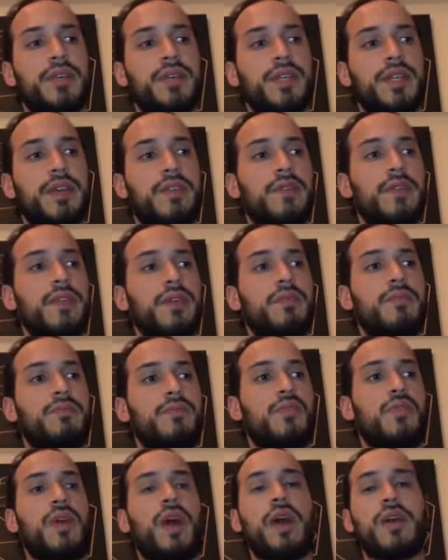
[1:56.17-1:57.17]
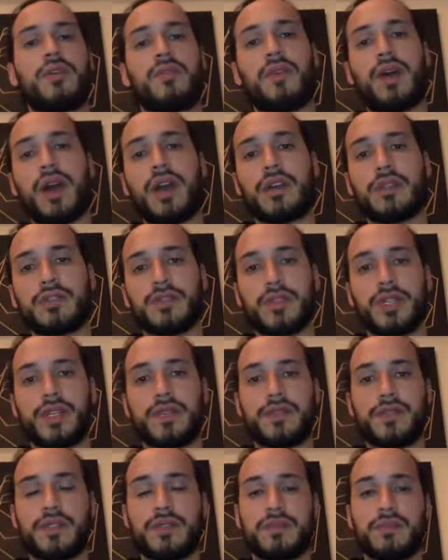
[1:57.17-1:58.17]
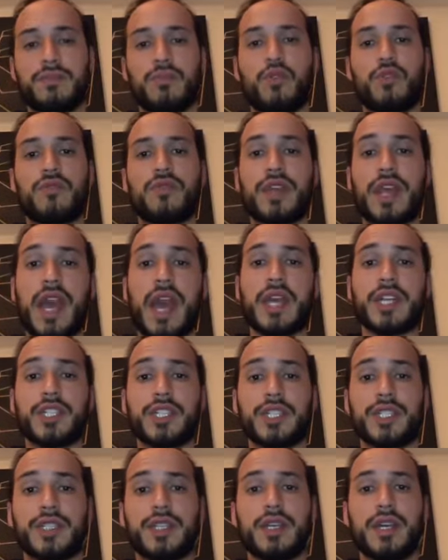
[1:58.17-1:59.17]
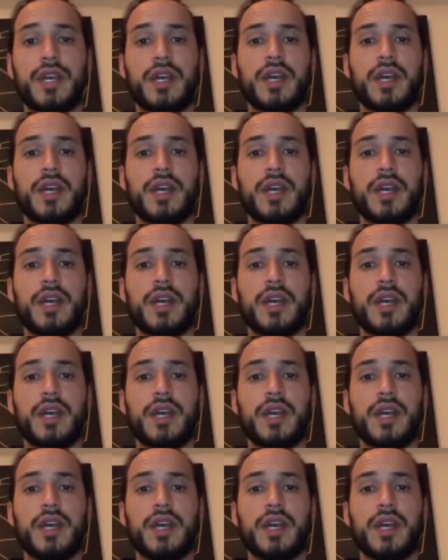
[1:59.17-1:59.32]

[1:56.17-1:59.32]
giving them more IOIs or gives them more reaction,